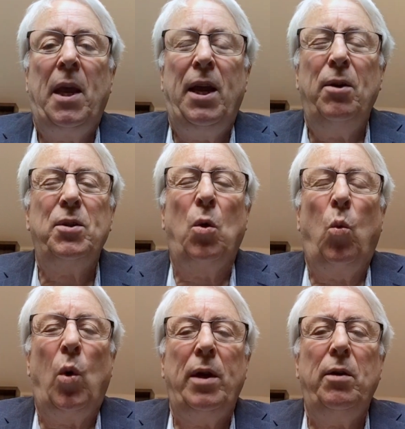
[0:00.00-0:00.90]
here's a
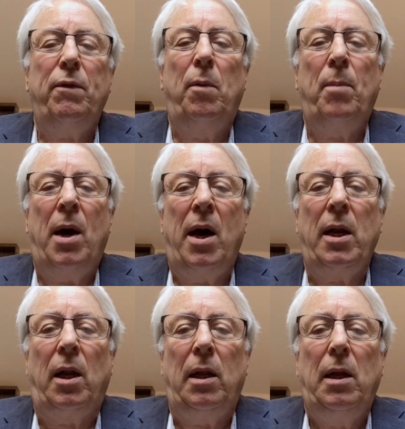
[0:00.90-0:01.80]
wonderful
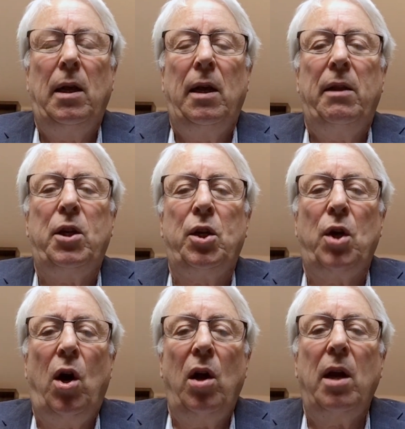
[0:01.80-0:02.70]
model to
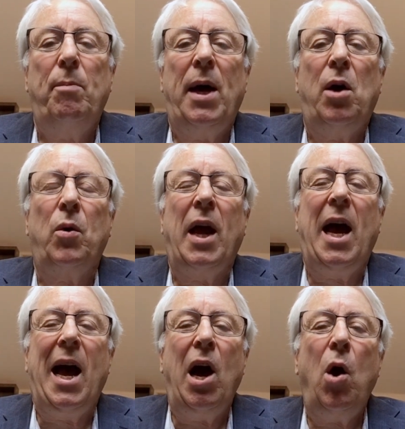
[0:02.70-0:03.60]
talk about
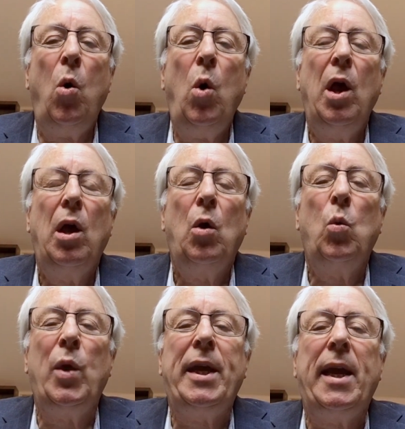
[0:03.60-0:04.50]
how
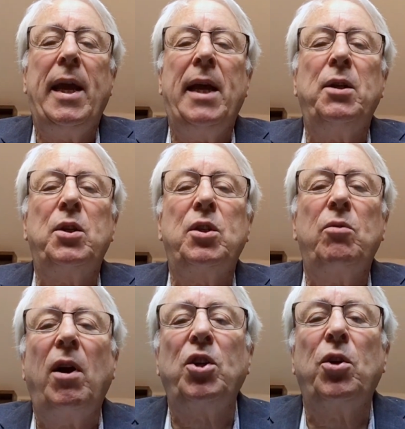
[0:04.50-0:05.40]
we can
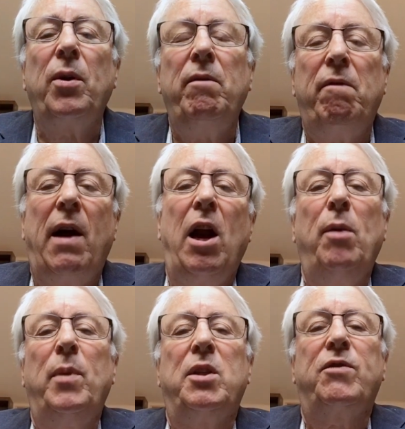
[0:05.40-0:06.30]
structure
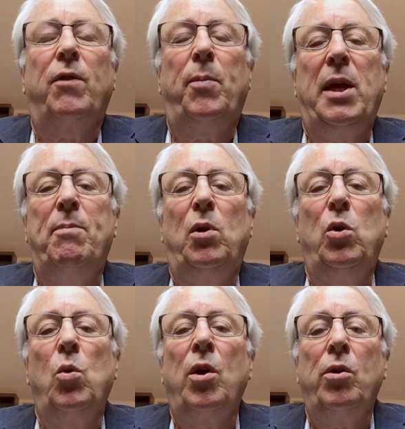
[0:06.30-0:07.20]
environments for people
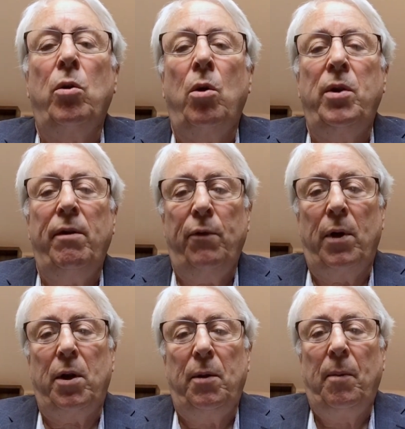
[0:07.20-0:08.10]
who are
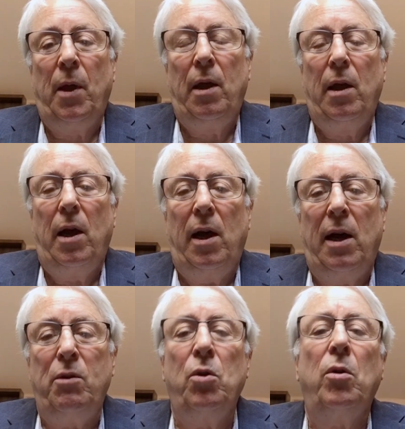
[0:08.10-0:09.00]
neurodifferent.
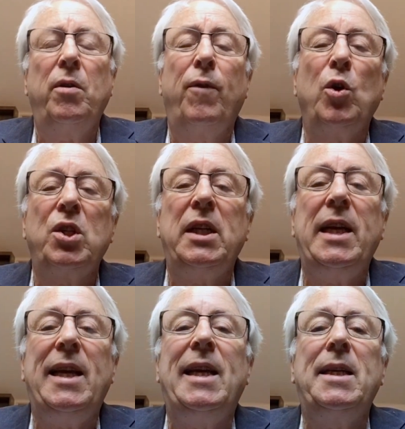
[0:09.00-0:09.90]

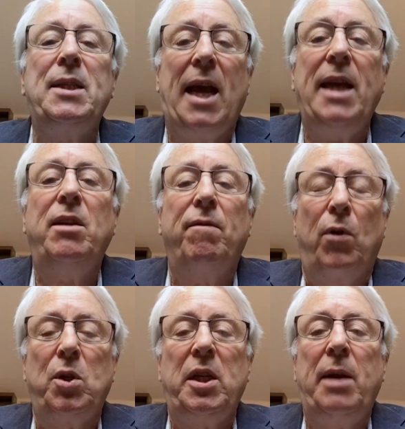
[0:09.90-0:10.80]
Neurodiversity is a
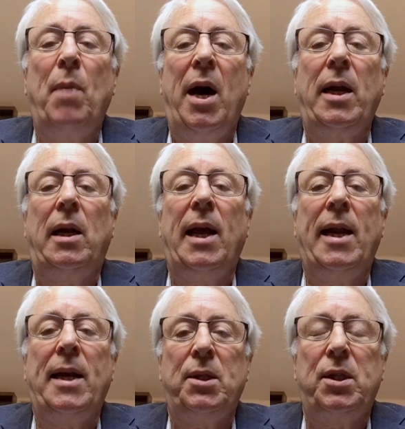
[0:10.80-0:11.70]
diversity model.
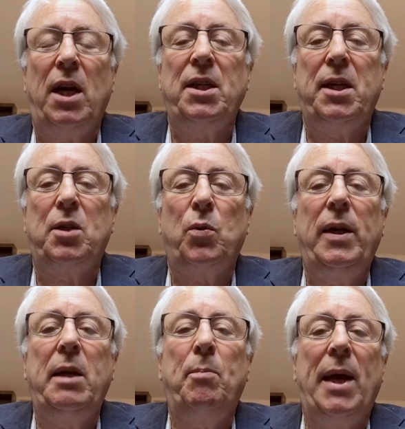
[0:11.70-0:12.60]
And as such, it's
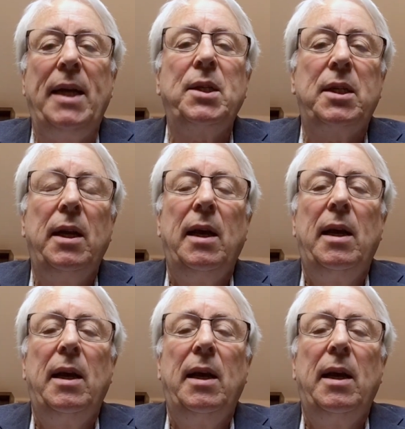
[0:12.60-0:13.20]
really based,